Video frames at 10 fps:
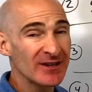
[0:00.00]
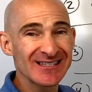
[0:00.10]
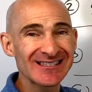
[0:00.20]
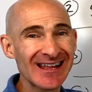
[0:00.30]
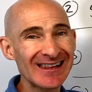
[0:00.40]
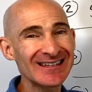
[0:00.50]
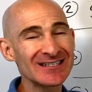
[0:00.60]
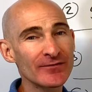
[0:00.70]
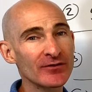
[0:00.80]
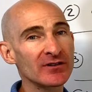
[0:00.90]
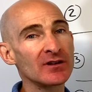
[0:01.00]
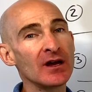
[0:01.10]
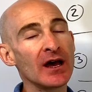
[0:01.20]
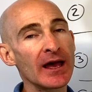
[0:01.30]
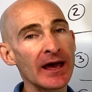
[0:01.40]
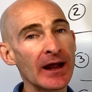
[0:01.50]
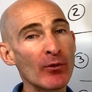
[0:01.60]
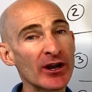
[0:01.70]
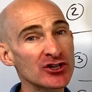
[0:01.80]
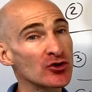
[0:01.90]
is slightly different and I
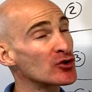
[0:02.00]
want to show